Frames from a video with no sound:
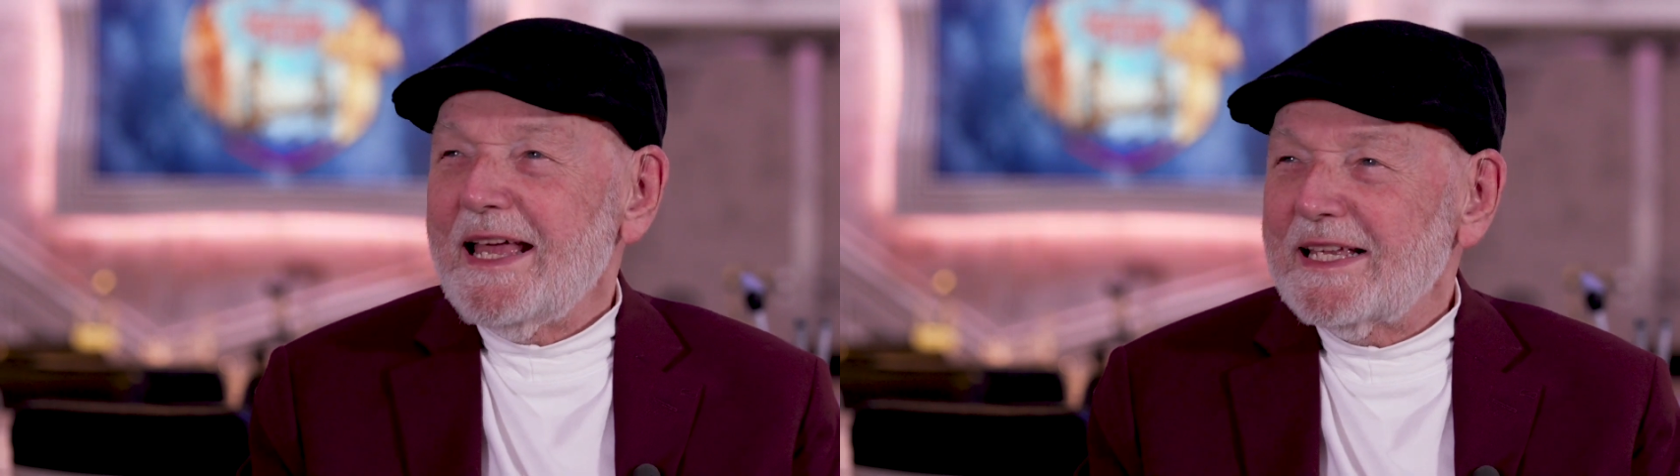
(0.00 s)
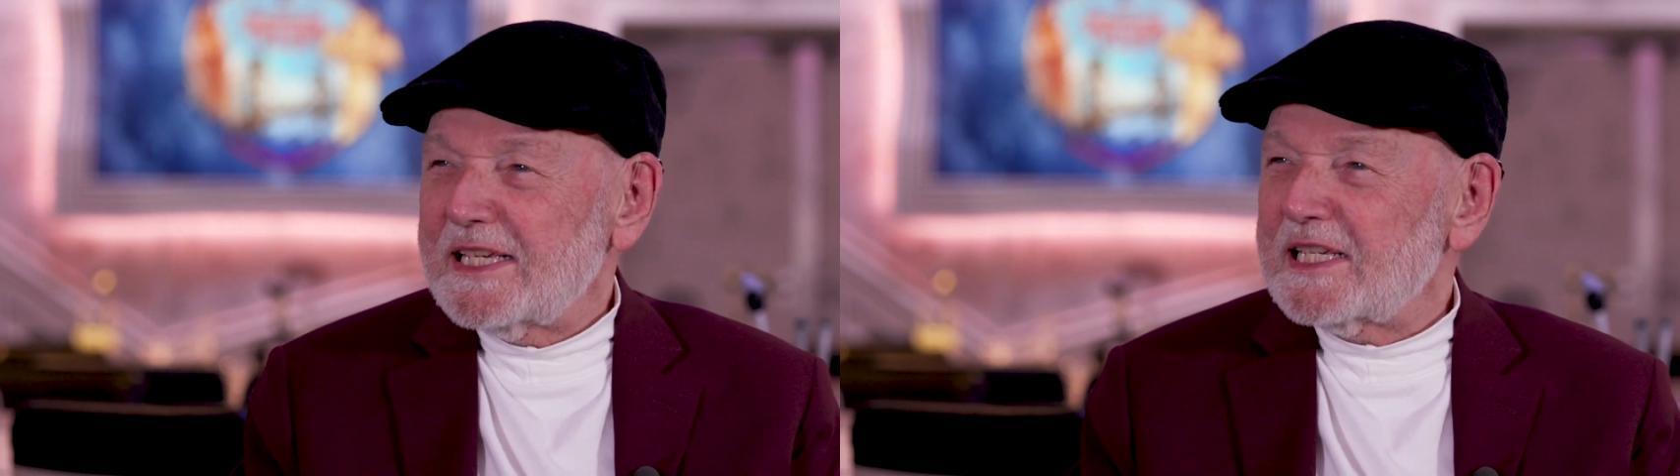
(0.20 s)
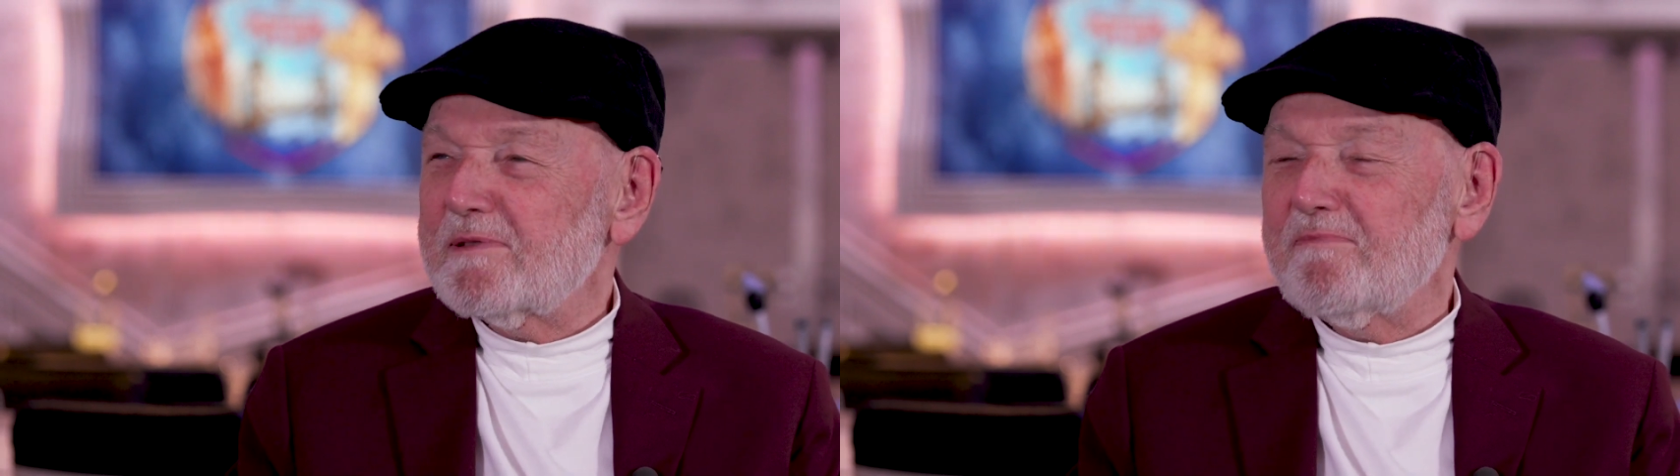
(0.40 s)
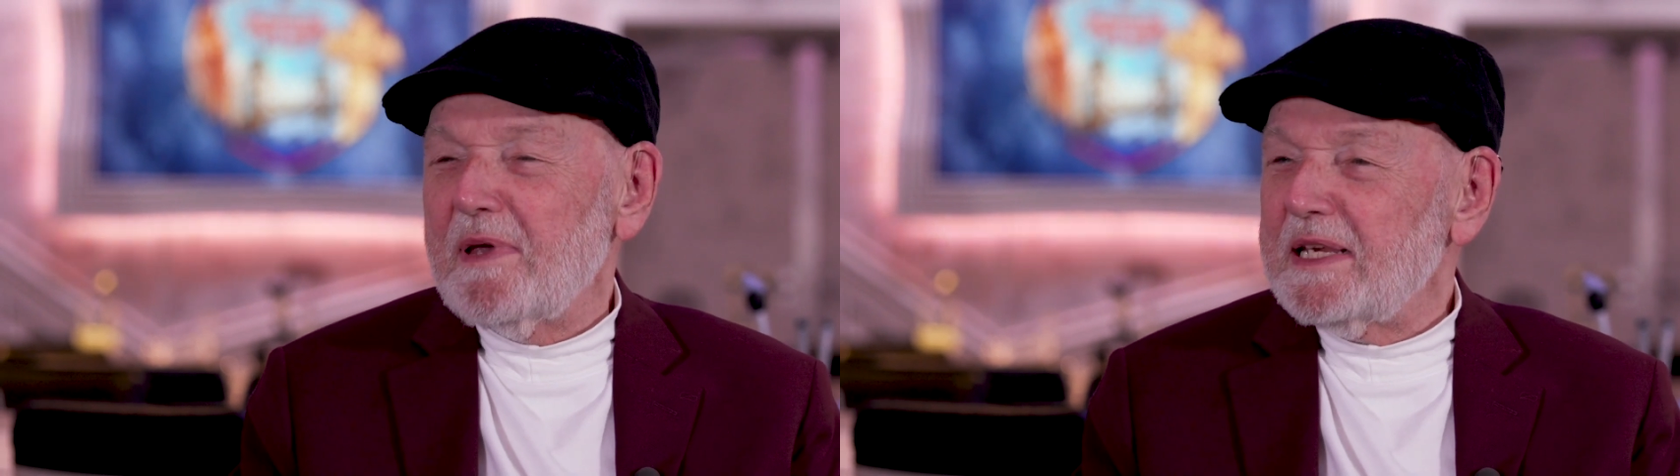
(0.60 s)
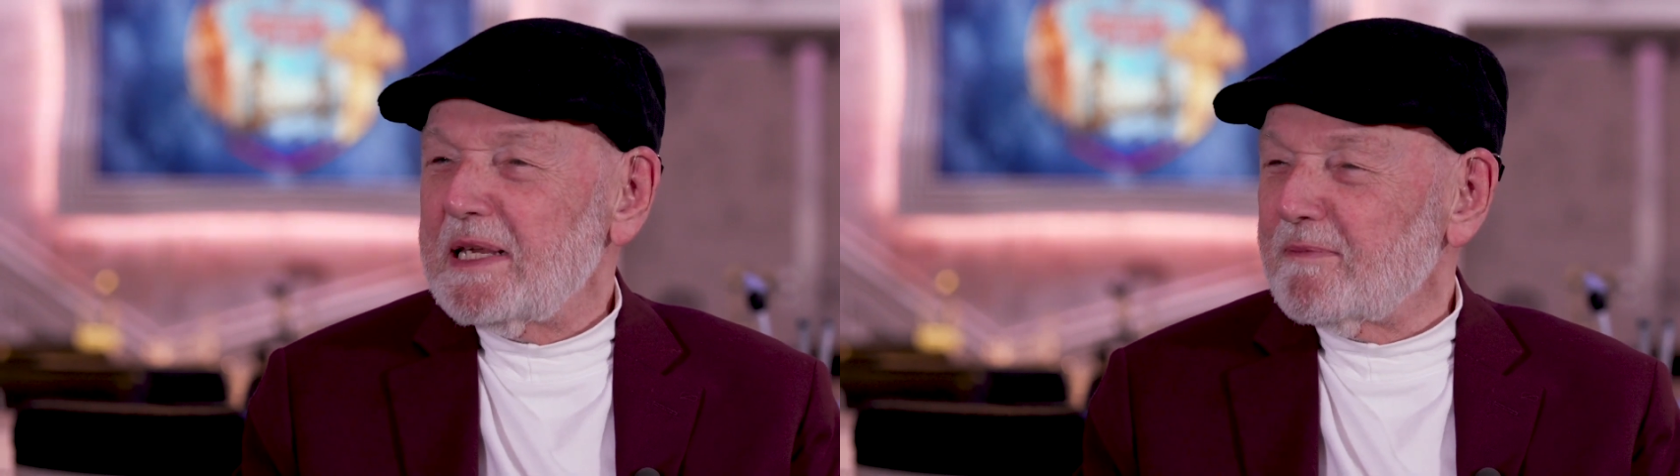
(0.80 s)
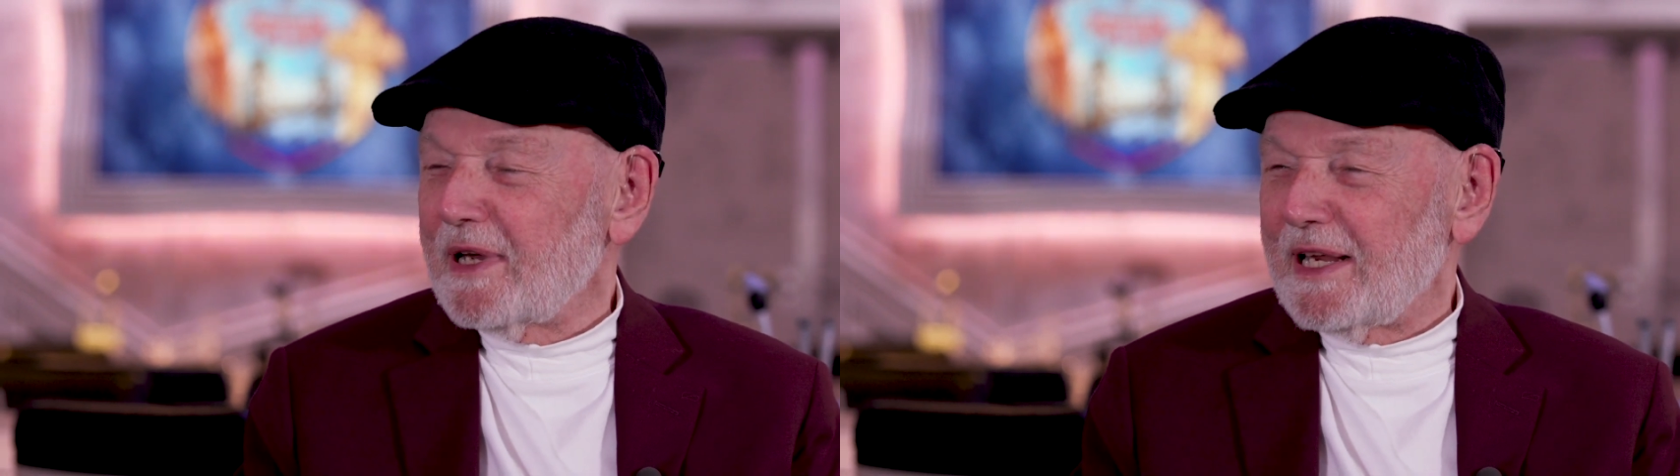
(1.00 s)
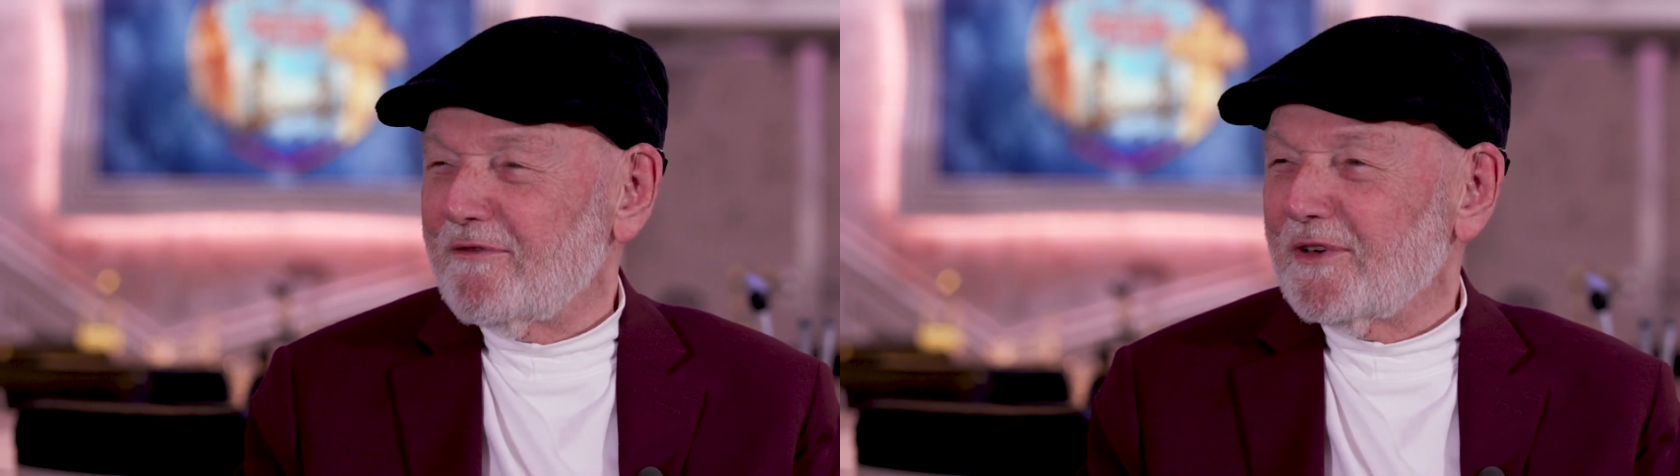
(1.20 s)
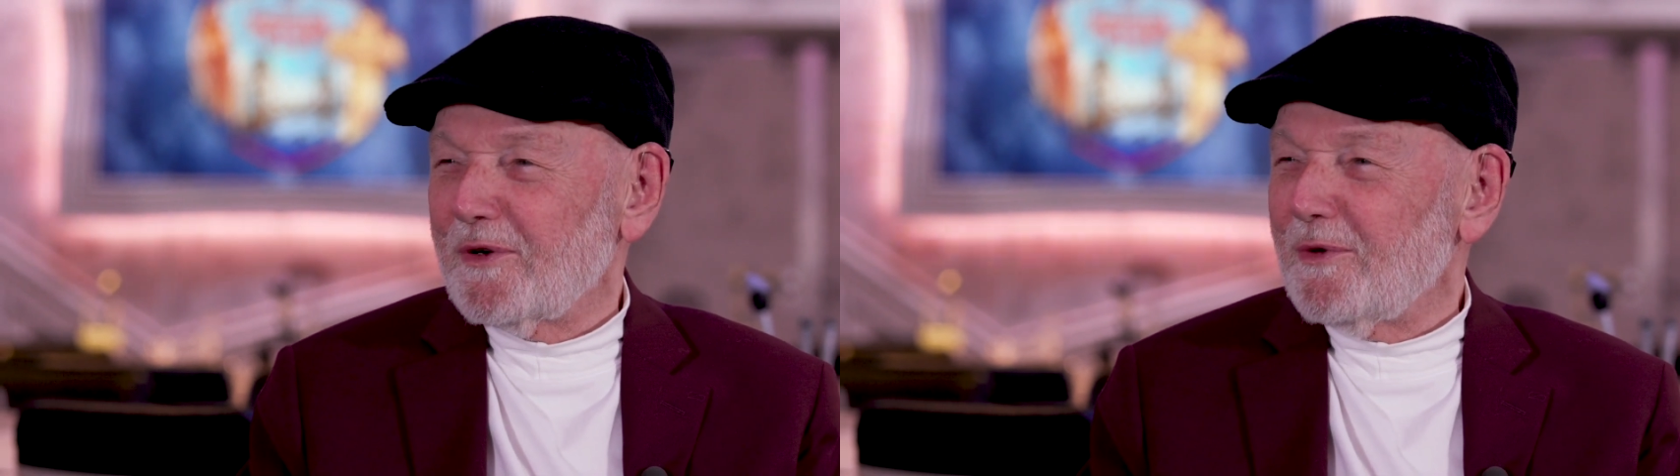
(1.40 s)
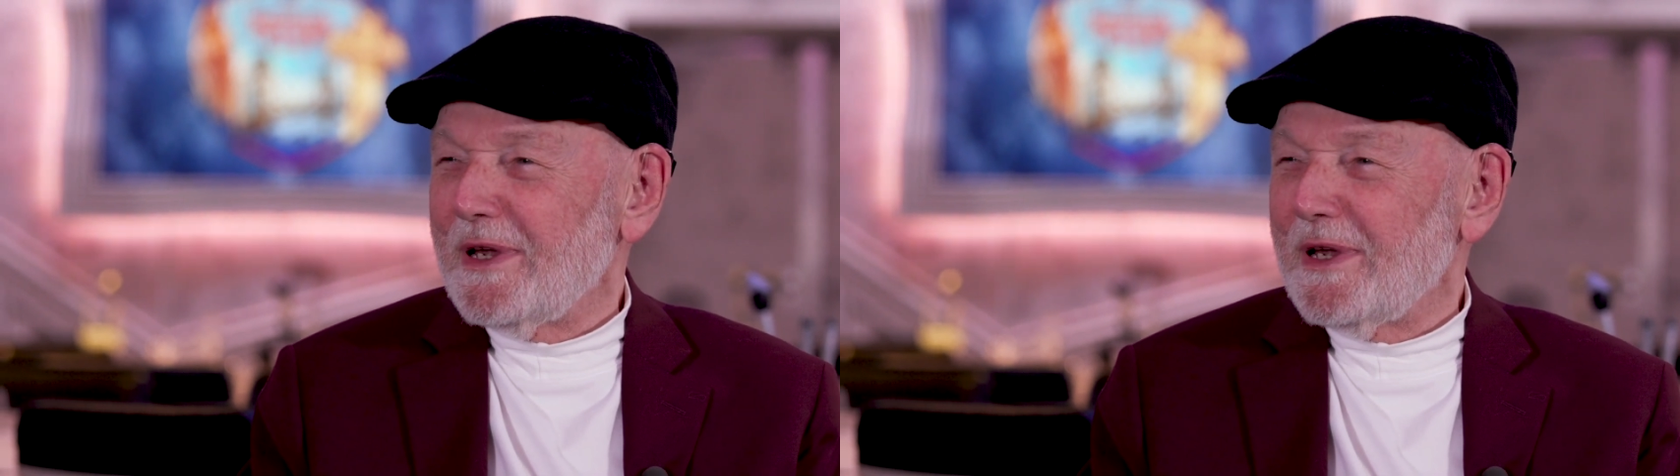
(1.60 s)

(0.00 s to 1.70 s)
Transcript: it's his spending money for the